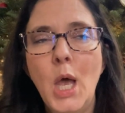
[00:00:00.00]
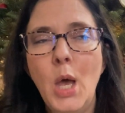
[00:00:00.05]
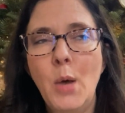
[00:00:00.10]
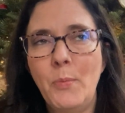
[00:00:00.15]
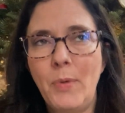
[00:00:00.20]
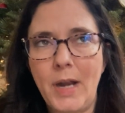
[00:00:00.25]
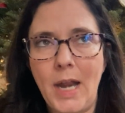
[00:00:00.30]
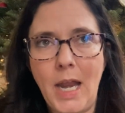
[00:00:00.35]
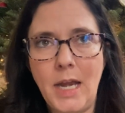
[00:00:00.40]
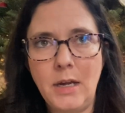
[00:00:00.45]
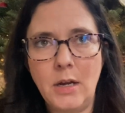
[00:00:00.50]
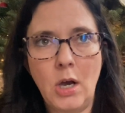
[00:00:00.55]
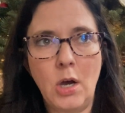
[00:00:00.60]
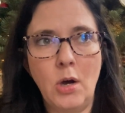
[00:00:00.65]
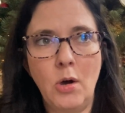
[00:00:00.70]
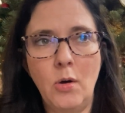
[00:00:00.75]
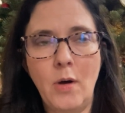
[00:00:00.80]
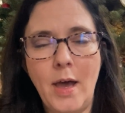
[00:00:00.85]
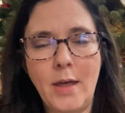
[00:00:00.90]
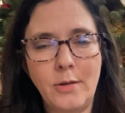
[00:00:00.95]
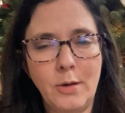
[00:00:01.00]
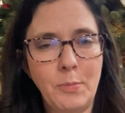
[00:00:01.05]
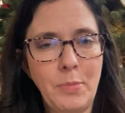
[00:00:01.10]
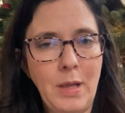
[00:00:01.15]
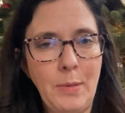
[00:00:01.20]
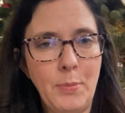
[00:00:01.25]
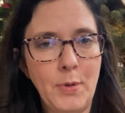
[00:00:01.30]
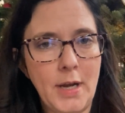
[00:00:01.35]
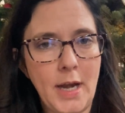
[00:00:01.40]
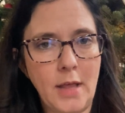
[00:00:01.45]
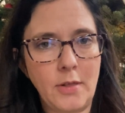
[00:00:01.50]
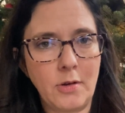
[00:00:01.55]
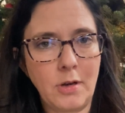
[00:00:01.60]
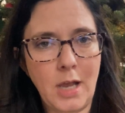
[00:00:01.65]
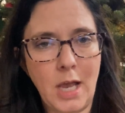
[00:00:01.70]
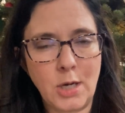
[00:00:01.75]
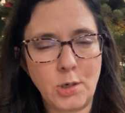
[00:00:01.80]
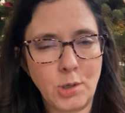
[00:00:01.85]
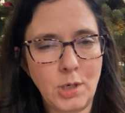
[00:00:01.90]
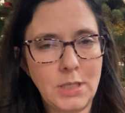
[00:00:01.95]
But I know other people in other
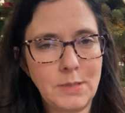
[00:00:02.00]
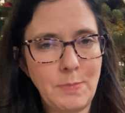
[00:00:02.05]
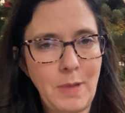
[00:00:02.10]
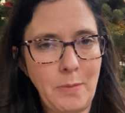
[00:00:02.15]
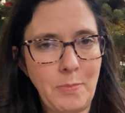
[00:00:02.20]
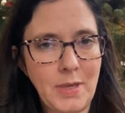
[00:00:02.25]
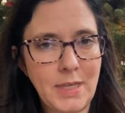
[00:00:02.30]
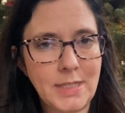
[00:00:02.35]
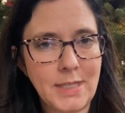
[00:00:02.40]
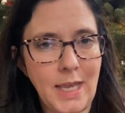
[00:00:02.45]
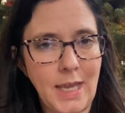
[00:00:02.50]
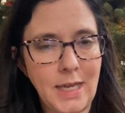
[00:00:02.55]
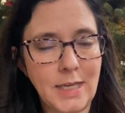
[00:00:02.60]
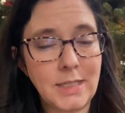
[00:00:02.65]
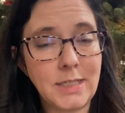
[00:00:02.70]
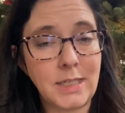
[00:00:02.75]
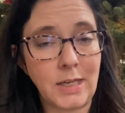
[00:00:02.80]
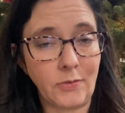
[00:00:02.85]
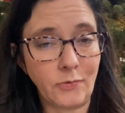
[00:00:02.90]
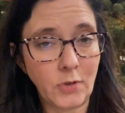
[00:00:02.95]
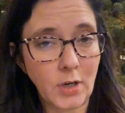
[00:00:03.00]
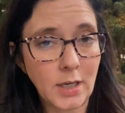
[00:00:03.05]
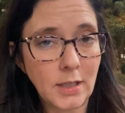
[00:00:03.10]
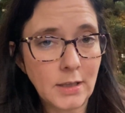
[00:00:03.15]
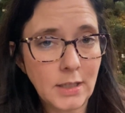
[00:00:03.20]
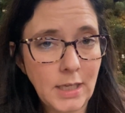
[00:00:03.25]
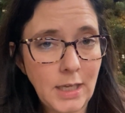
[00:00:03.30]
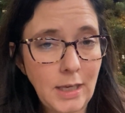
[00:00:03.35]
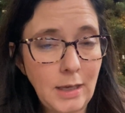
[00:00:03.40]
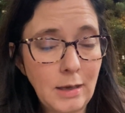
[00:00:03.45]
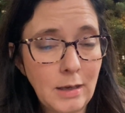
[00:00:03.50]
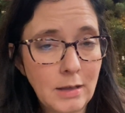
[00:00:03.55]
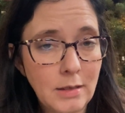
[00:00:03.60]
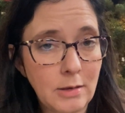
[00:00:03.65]
countries maybe say it differently.